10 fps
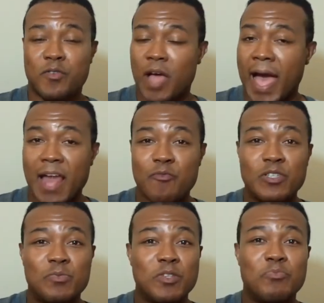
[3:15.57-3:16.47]
how are we
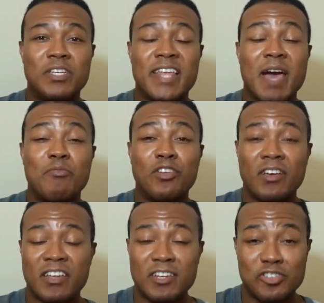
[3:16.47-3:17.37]
supposed to be damn
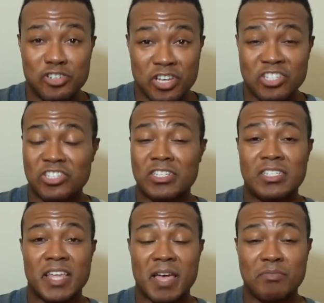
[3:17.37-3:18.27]
looking and judging these
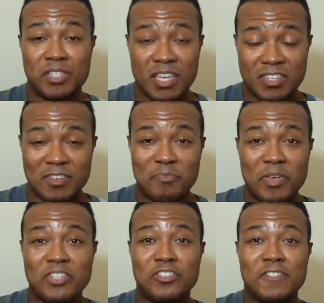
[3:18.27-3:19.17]
damn 10-year
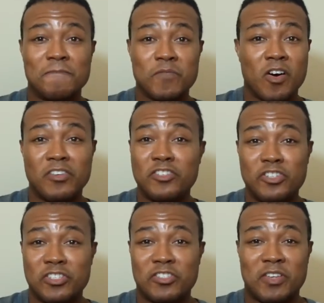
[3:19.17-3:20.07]
pictures? Or this is
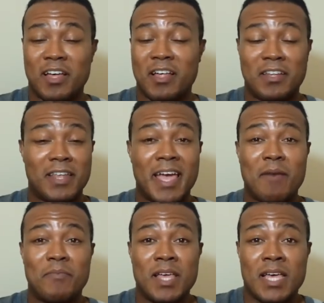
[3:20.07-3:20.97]
just a
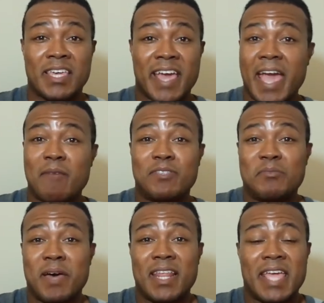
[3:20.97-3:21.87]
damn game
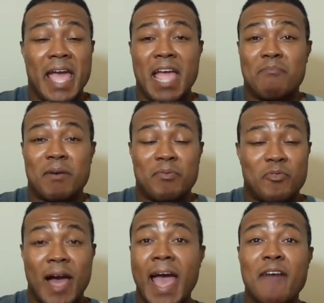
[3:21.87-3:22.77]
somebody came up and
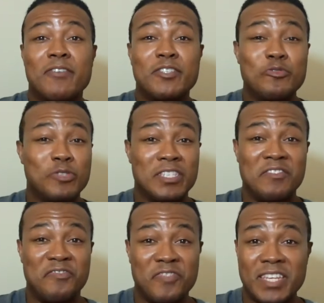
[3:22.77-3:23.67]
however you see
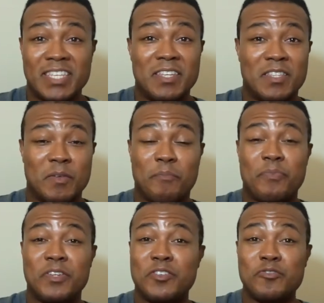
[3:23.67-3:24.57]
fit to
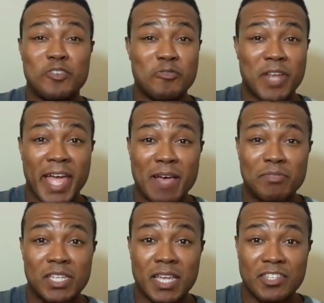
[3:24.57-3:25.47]
do your damn
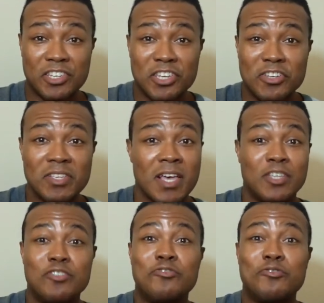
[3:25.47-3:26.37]
10 years,
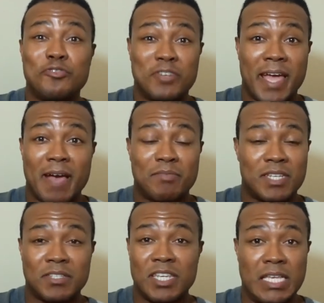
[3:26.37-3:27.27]
you do your damn
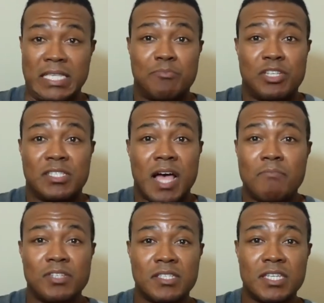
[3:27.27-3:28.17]
10 years. I'm just
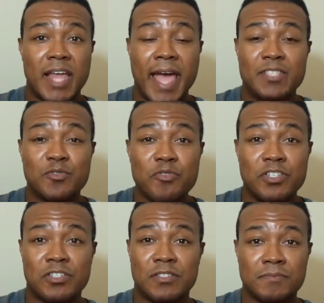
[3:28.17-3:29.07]
here to ask
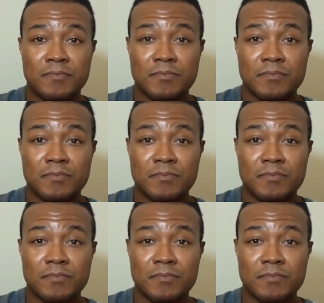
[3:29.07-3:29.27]
questions.